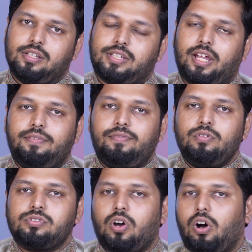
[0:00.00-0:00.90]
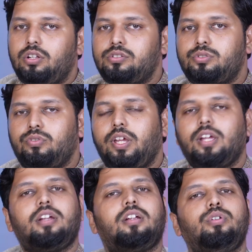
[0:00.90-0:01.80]
Salesforce also
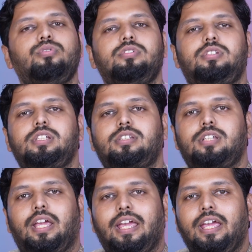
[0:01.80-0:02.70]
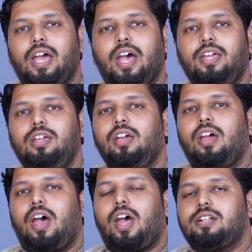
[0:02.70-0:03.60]
includes this AI,
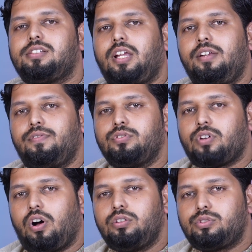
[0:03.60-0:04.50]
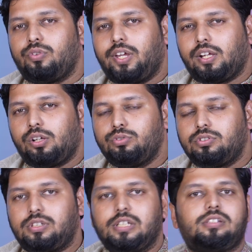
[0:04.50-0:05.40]
and Salesforce also
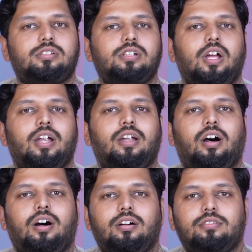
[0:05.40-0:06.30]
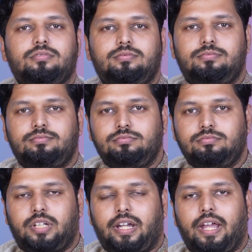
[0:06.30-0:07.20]
includes this
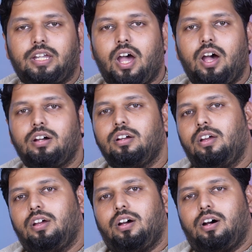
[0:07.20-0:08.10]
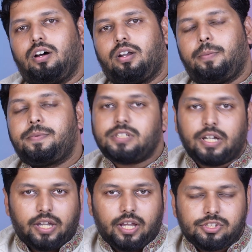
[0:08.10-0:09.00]
the data
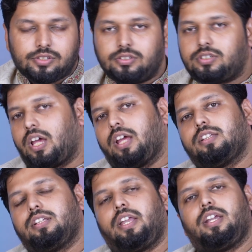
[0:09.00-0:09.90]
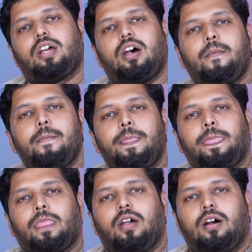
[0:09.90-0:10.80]
representations and the data
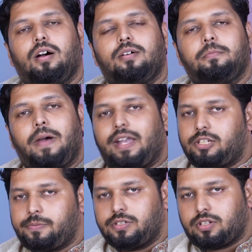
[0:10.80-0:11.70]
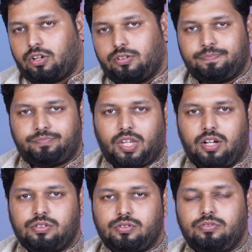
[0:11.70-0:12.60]
management and all.
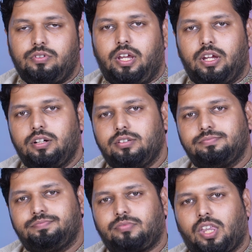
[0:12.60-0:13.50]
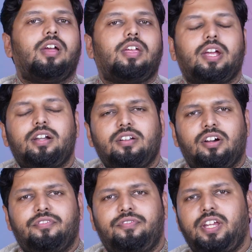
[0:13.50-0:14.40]
So here
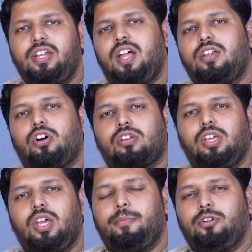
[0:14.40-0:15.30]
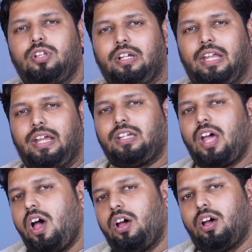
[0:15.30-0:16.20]
we are talking about the
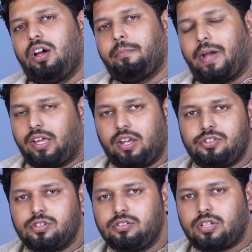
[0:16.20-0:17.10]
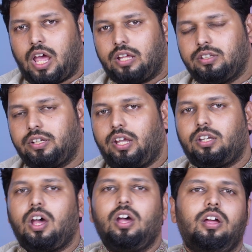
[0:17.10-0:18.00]
data migrations and the
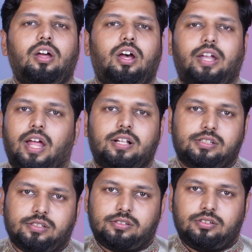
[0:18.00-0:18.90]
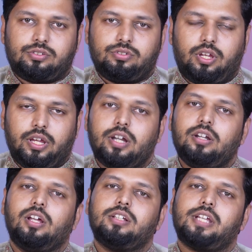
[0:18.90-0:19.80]
data analysis. So
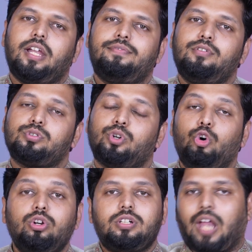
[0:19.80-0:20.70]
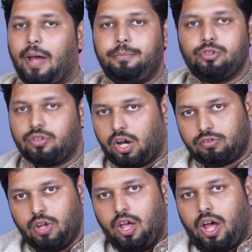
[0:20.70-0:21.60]
here Salesforce own Tableau
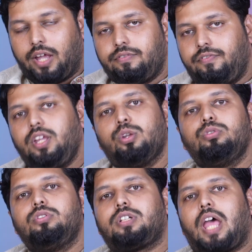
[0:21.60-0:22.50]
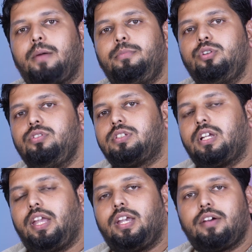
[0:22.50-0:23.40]
now, and we know the Tableau is
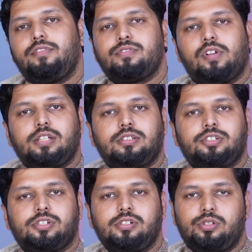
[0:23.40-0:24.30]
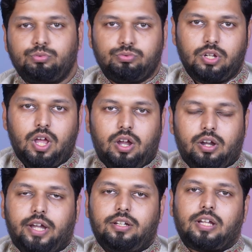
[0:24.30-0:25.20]
the data visualization tool,
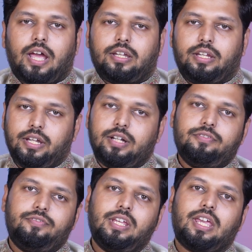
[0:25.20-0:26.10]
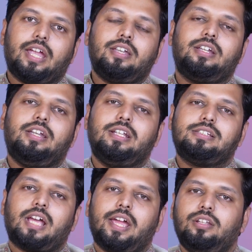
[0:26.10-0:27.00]
right? And here we can
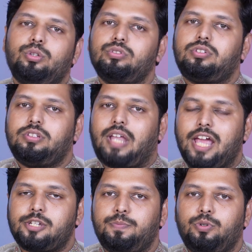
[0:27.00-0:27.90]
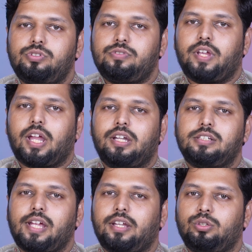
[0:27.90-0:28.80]
design those dashboards, we can
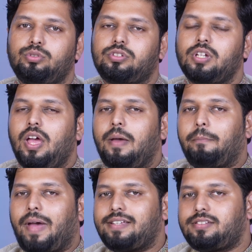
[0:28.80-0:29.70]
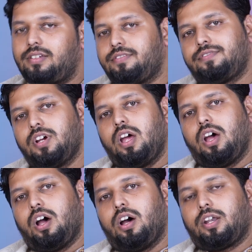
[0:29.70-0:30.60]
design those massive
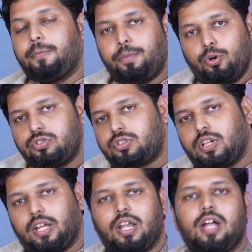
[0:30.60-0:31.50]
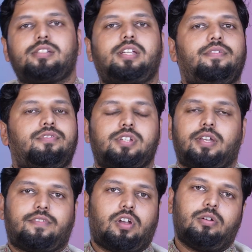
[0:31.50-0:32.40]
reports in our Salesforce
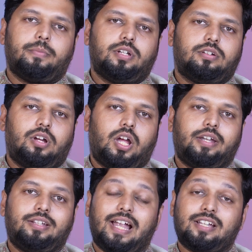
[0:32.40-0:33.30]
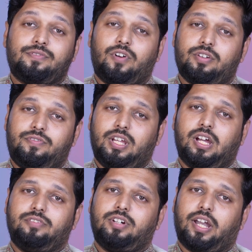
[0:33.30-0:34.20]
environment, and that what we
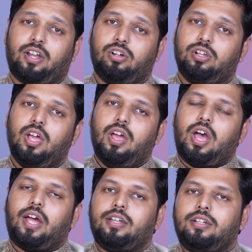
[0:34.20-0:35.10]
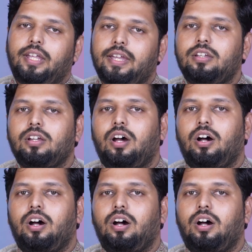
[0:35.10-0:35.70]
cover and all. And then